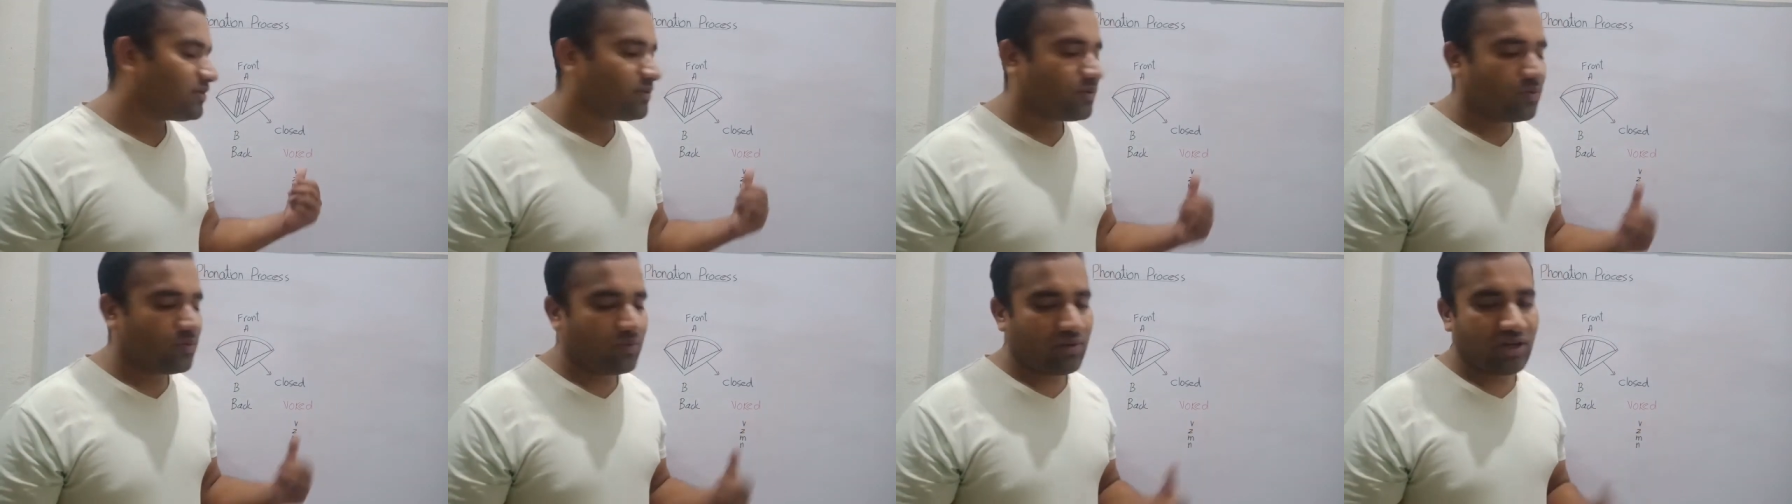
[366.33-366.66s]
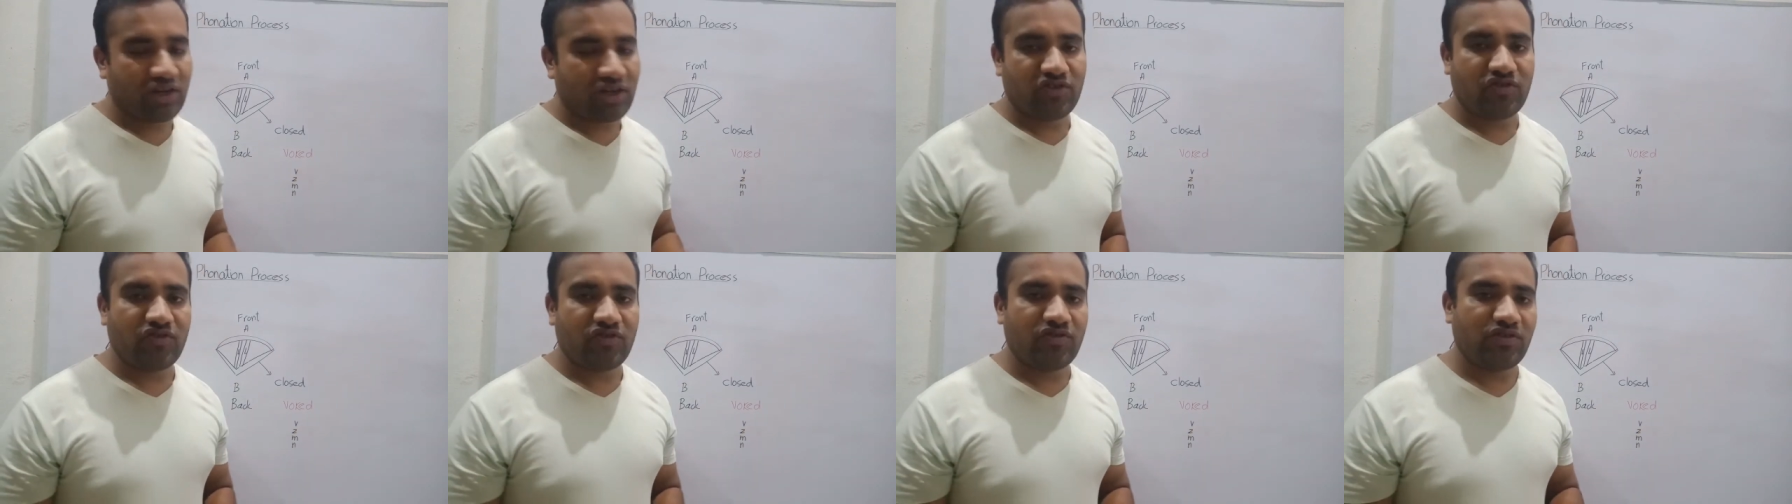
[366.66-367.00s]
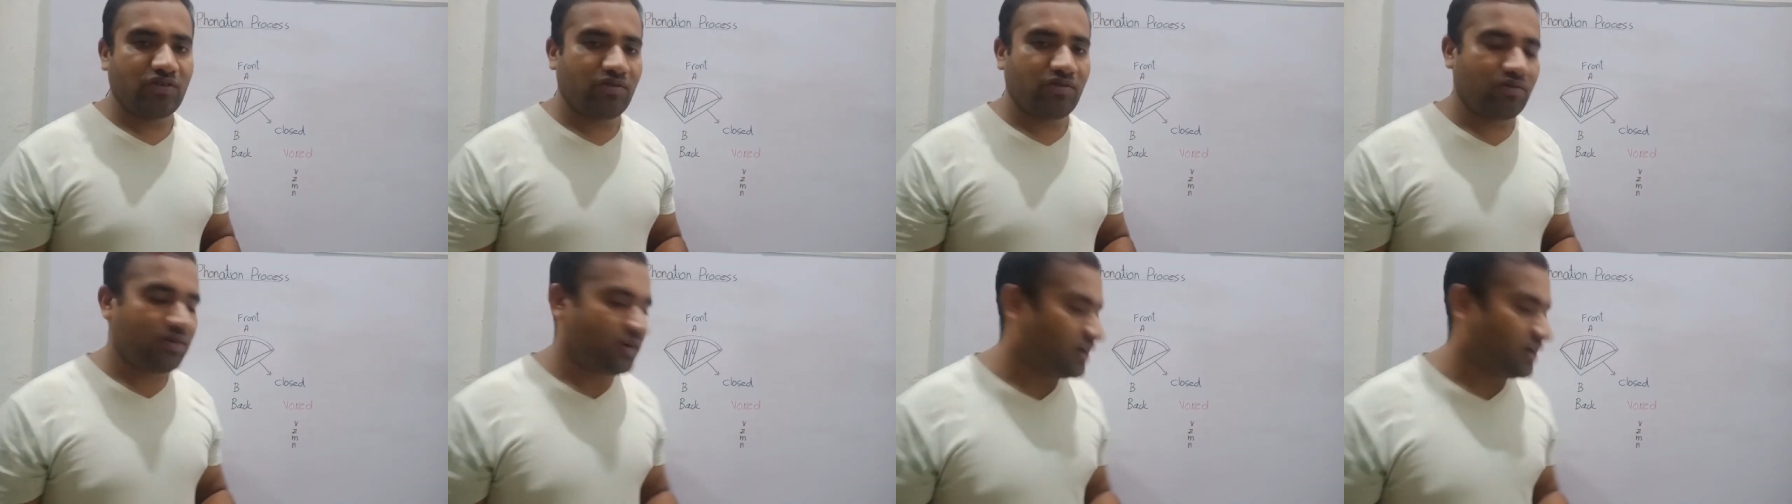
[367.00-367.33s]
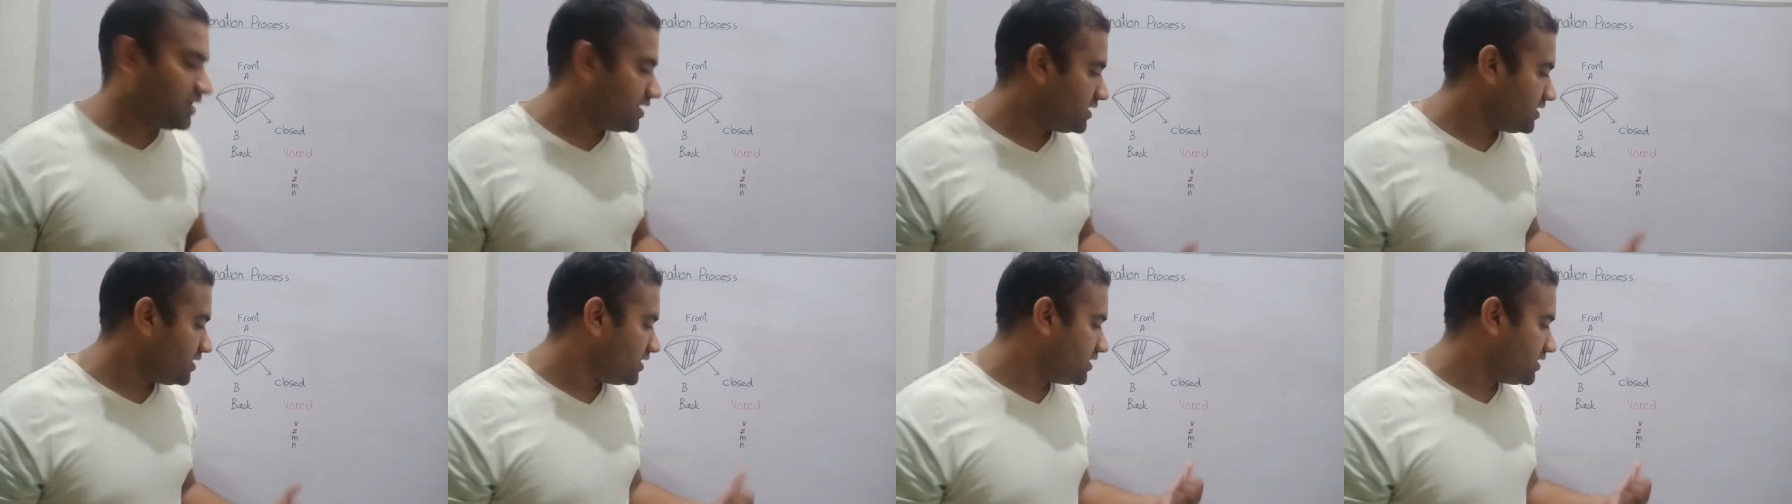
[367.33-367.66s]
the voice sound.
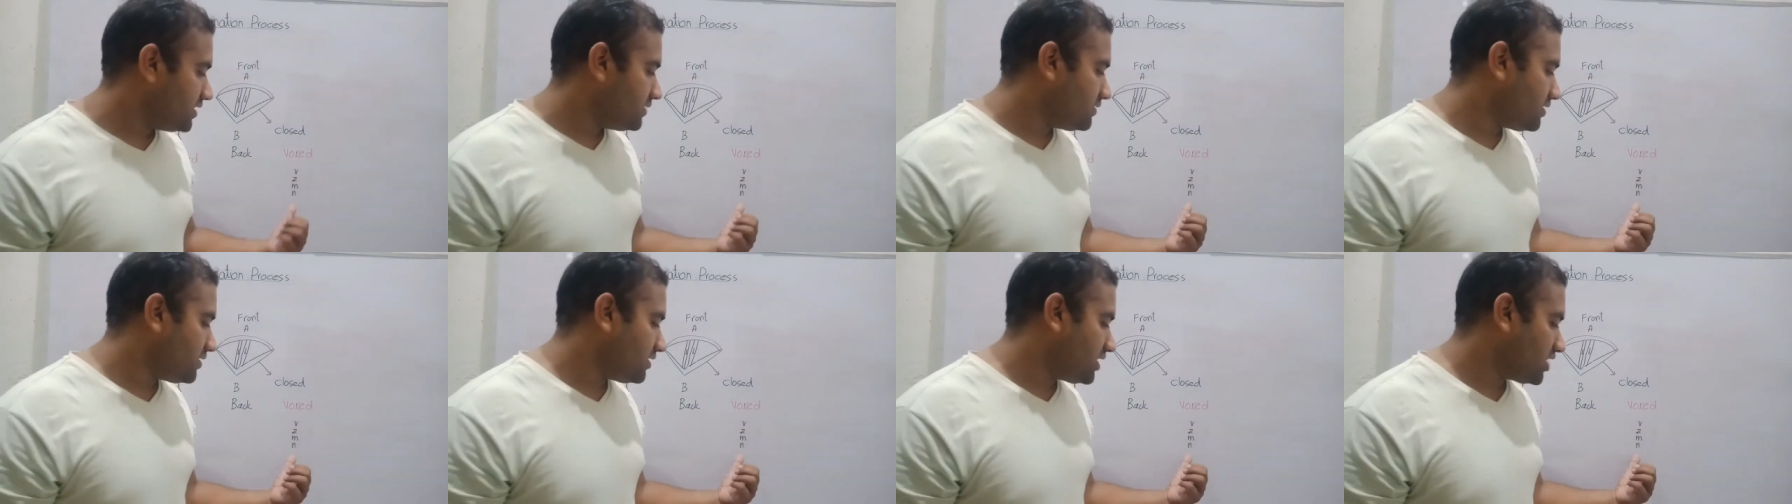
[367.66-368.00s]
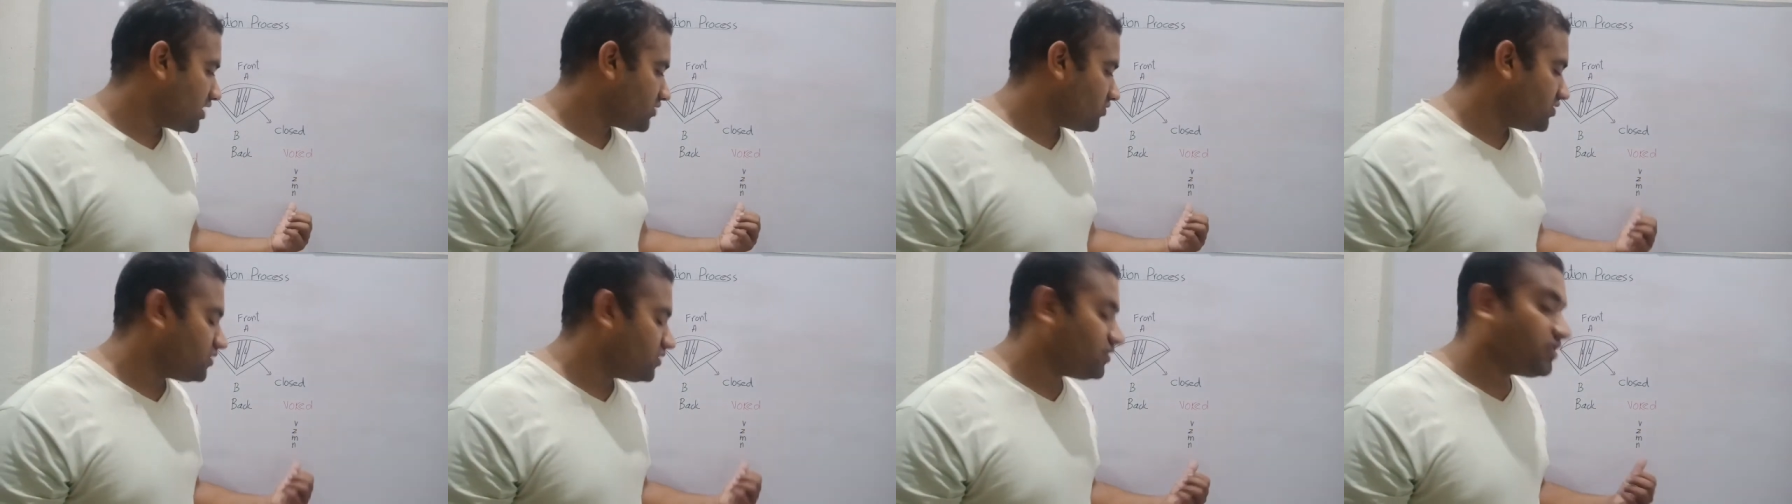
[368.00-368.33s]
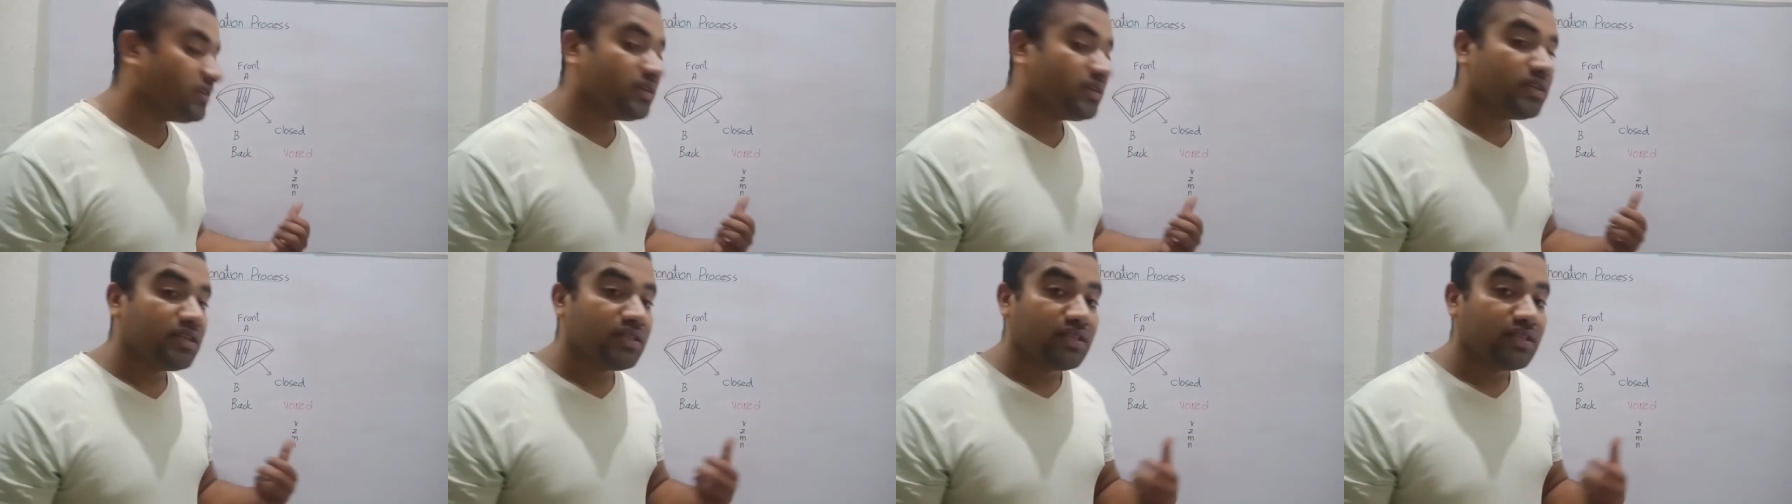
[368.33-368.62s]
And the next is